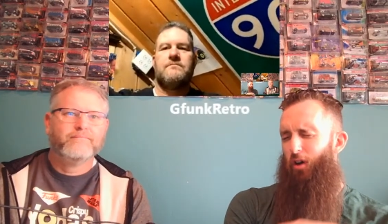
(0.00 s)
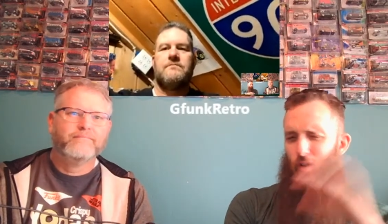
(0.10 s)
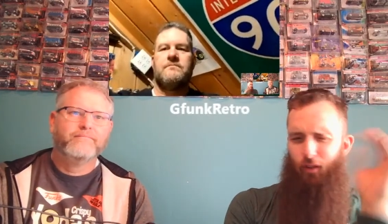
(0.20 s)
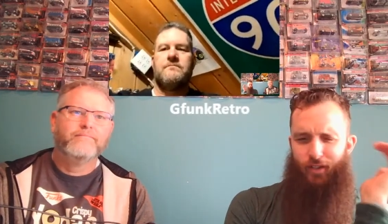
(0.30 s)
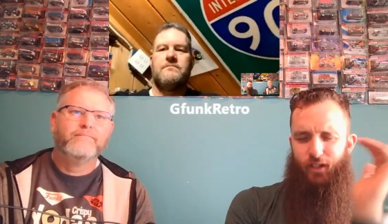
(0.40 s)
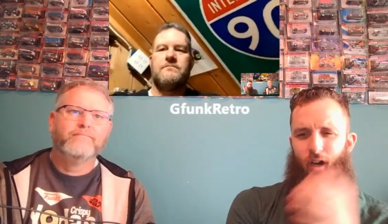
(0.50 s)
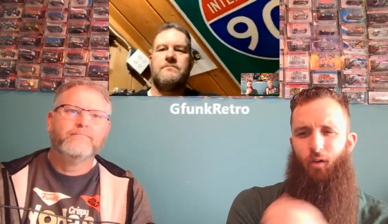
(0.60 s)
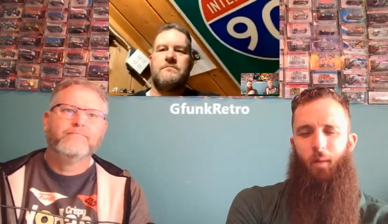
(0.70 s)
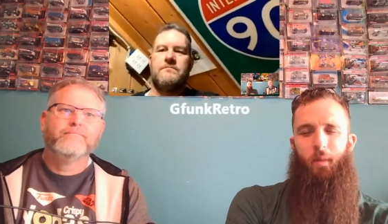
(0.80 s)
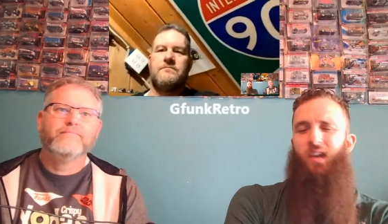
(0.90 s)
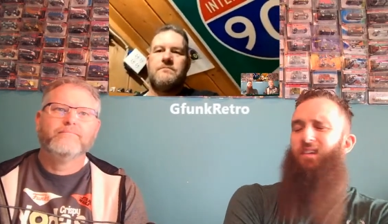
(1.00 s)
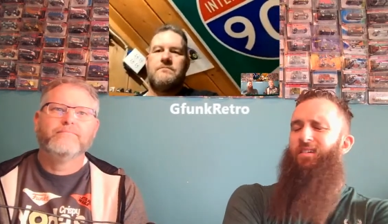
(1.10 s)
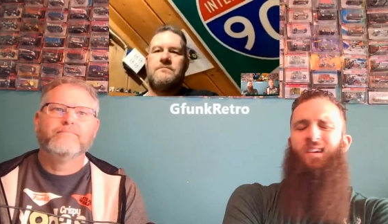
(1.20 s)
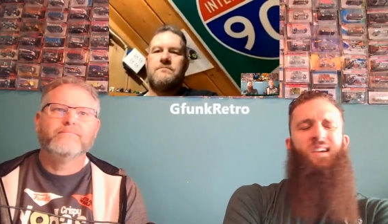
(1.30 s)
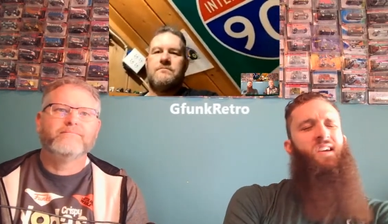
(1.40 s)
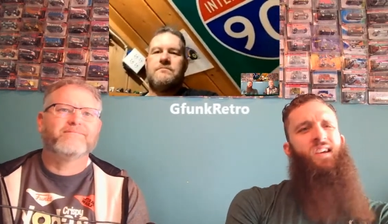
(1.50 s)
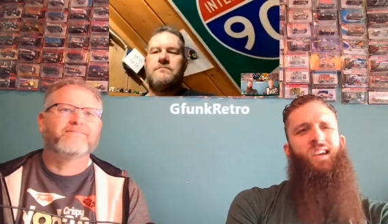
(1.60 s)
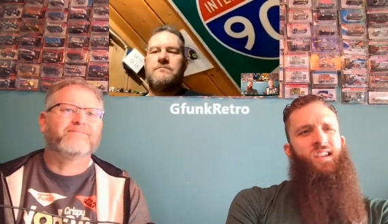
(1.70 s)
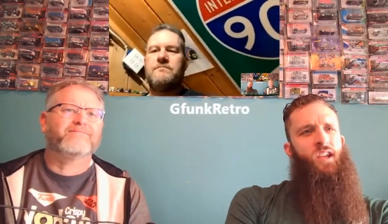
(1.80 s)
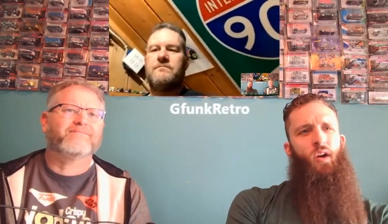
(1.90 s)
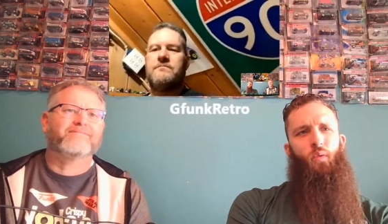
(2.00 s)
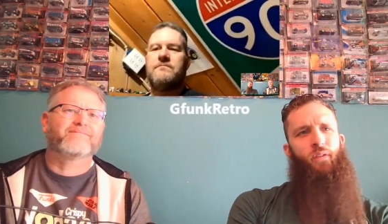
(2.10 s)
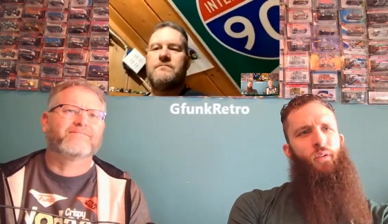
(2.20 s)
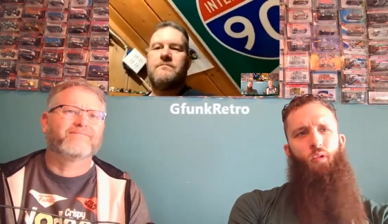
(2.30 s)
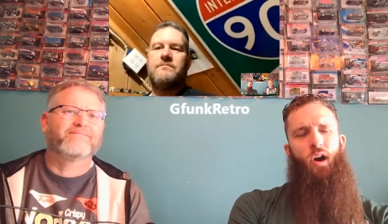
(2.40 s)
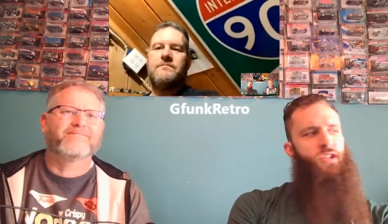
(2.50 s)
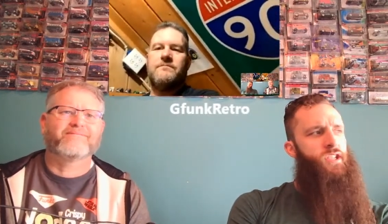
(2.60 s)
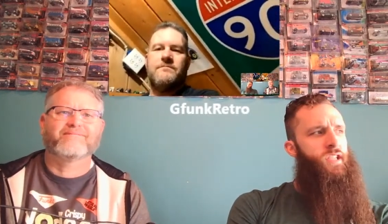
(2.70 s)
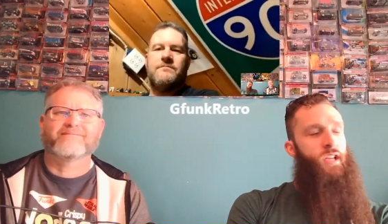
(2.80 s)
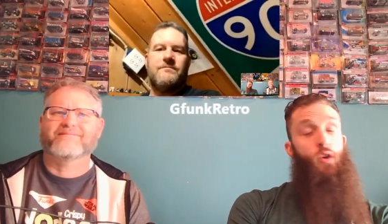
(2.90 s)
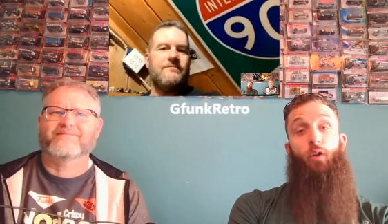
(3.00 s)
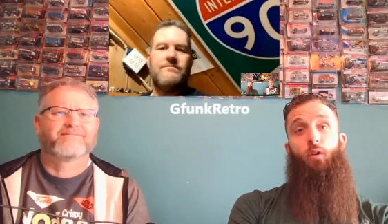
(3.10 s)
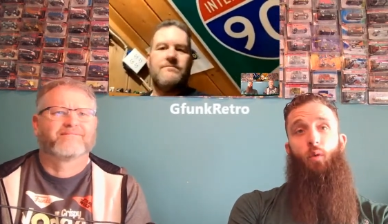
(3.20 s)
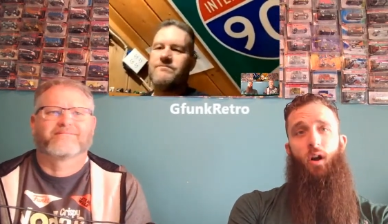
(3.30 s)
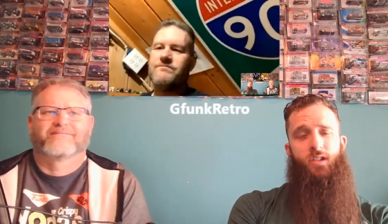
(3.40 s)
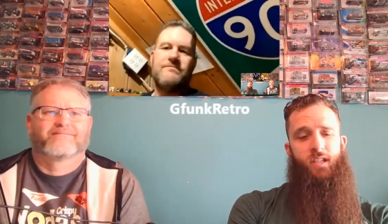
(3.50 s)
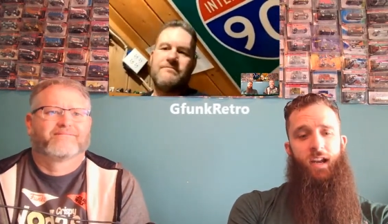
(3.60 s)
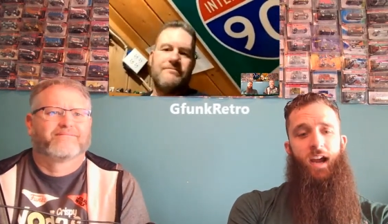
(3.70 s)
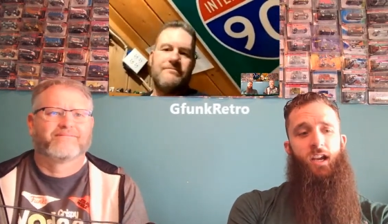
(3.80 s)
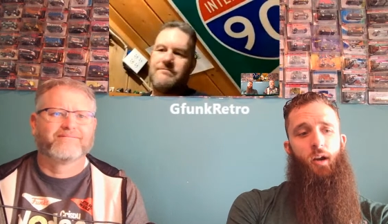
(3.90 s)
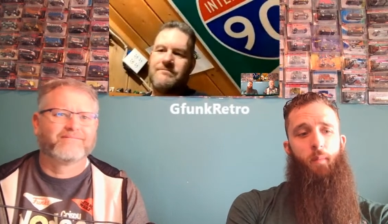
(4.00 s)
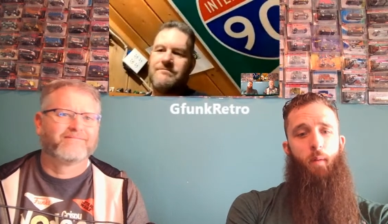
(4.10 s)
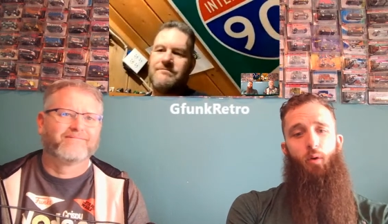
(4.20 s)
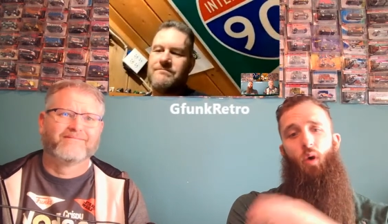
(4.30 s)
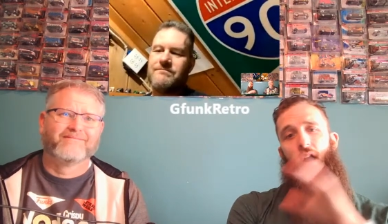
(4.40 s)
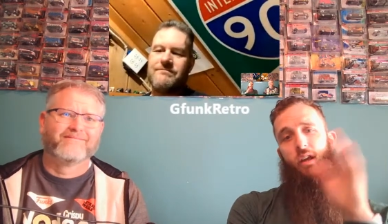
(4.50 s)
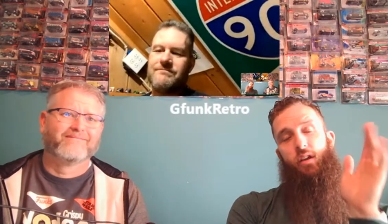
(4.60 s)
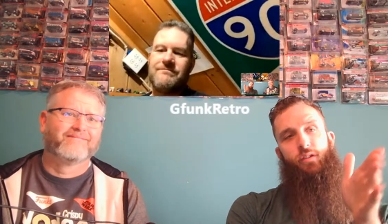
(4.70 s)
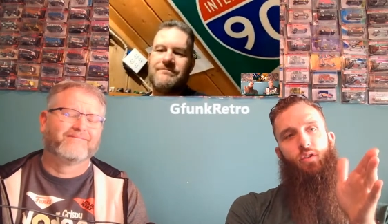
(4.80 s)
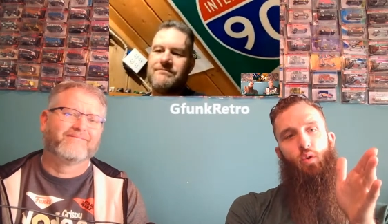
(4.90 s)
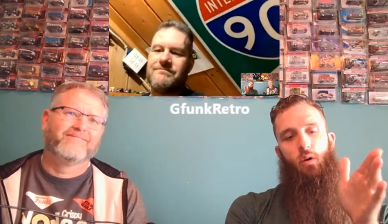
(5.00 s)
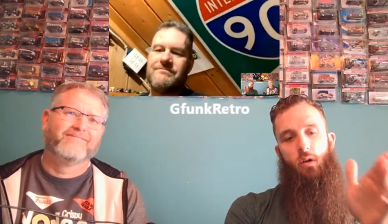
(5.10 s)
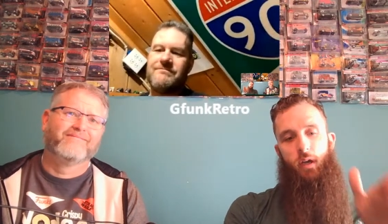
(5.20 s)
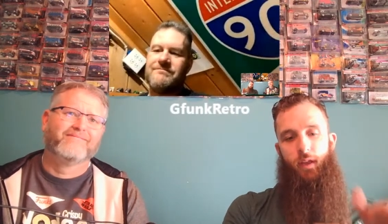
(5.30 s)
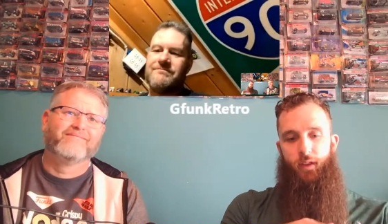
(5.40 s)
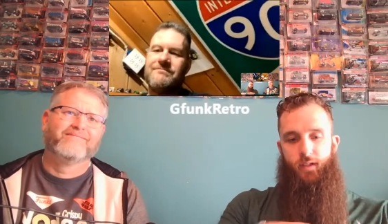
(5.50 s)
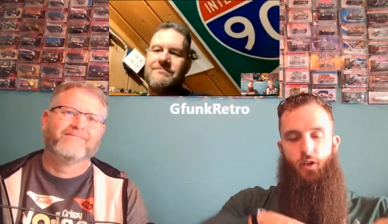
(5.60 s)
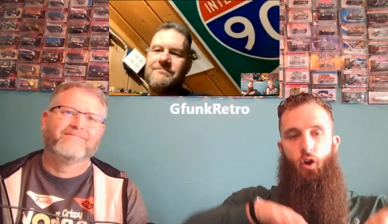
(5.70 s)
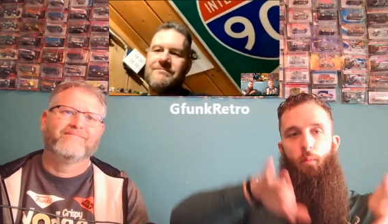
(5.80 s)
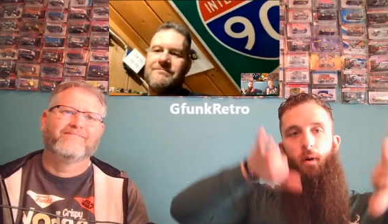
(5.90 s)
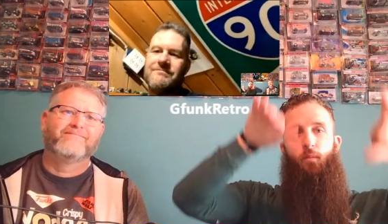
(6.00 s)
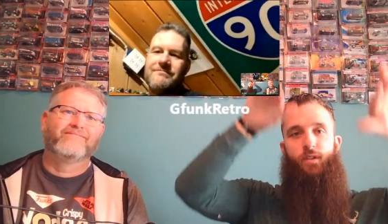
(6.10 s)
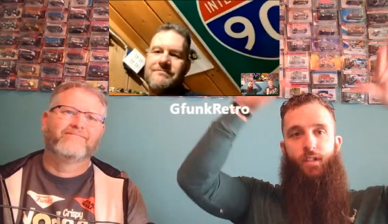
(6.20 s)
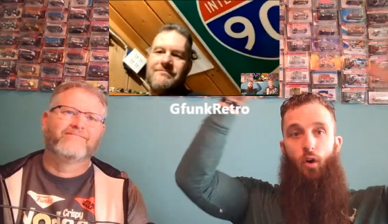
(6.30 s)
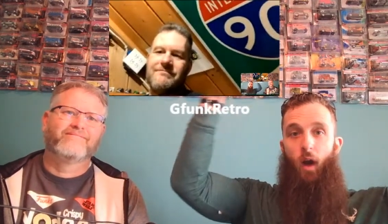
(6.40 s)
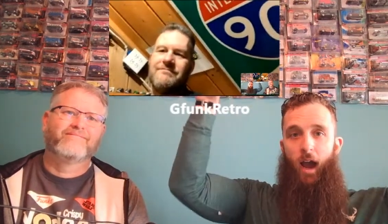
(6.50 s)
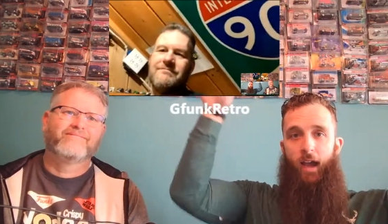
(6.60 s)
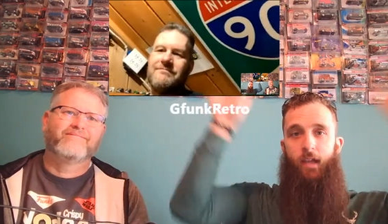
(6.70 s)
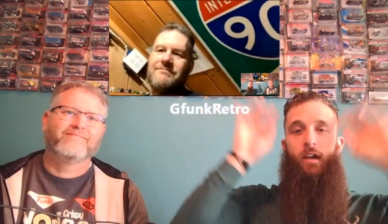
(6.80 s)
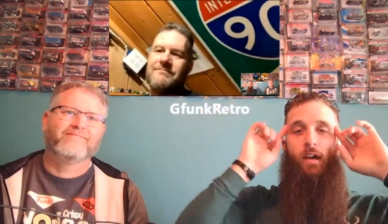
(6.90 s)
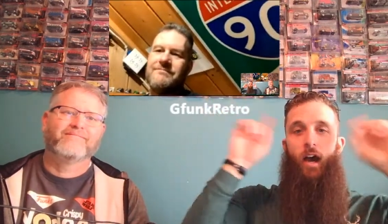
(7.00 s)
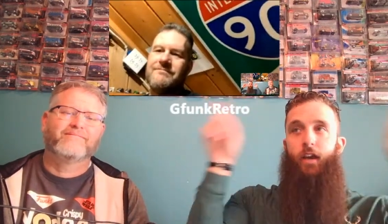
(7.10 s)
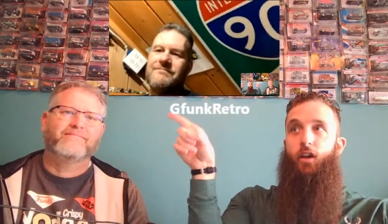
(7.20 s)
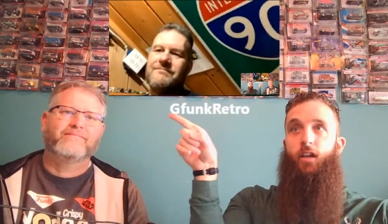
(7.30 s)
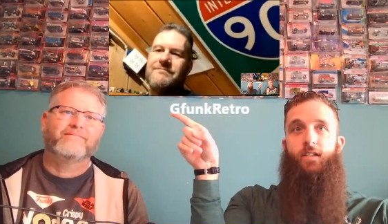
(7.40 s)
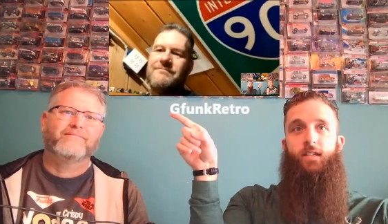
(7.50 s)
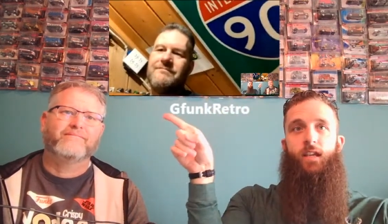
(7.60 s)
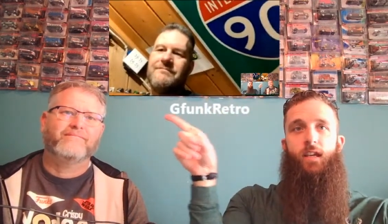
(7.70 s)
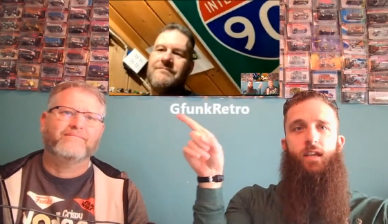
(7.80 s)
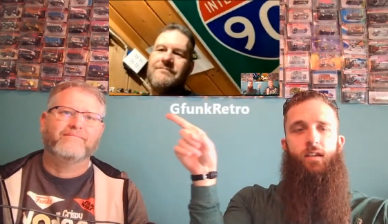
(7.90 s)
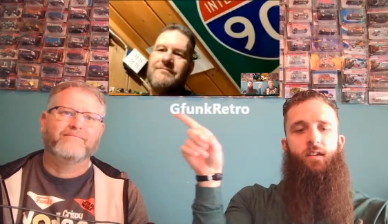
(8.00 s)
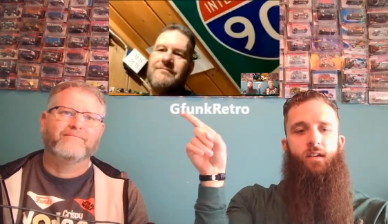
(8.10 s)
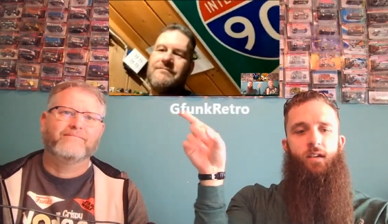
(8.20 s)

Speaker 1: Oh, the snow. And I'm like, Y'all, we're from Washington, Northern Washington. I can remember walking to school and the snowberm was so high I couldn't see